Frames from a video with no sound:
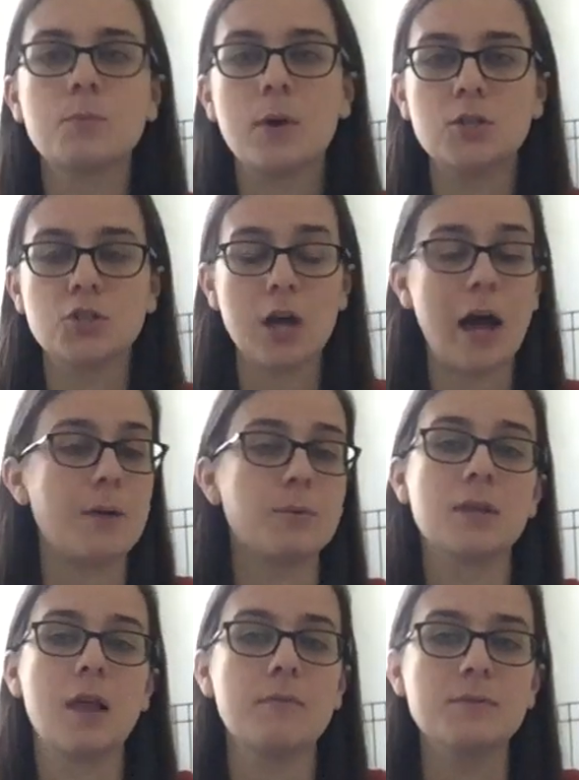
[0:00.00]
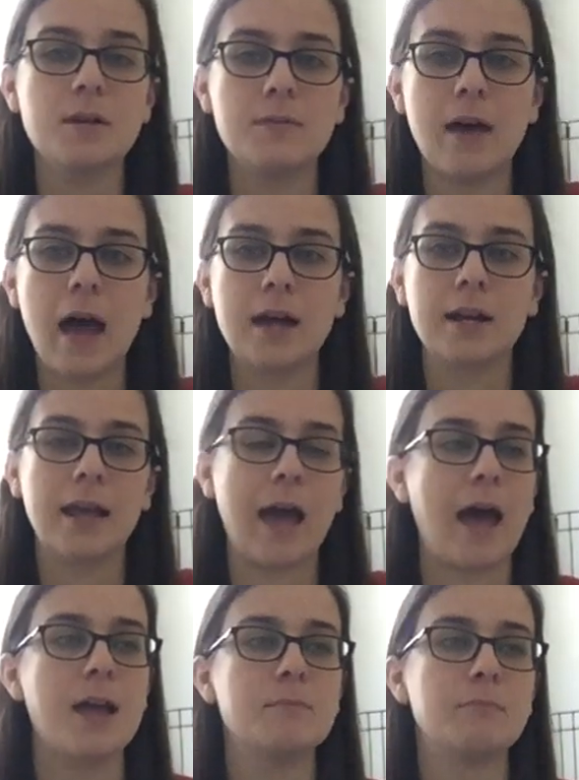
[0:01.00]
which I would love to have had a
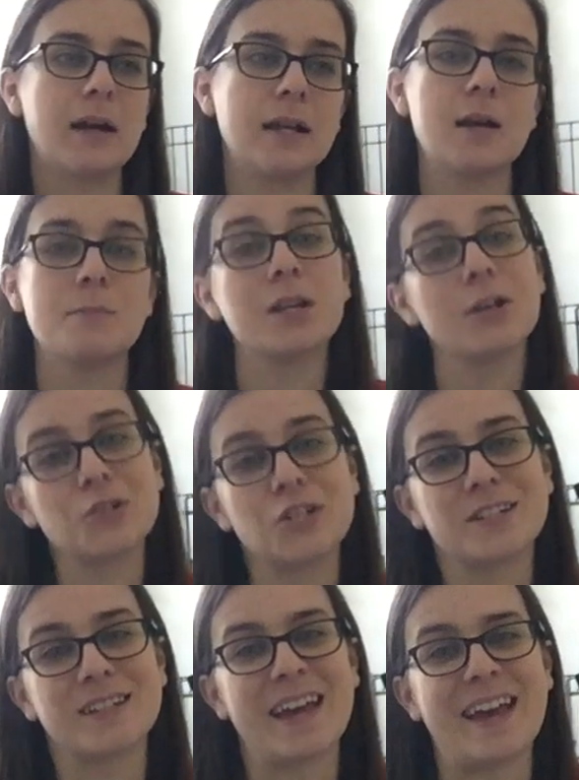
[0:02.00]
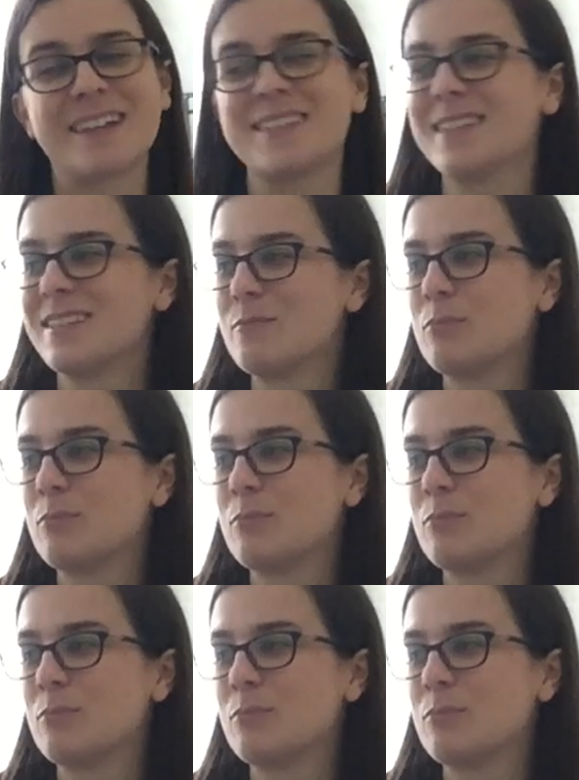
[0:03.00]
cat, but I'm allergic to cats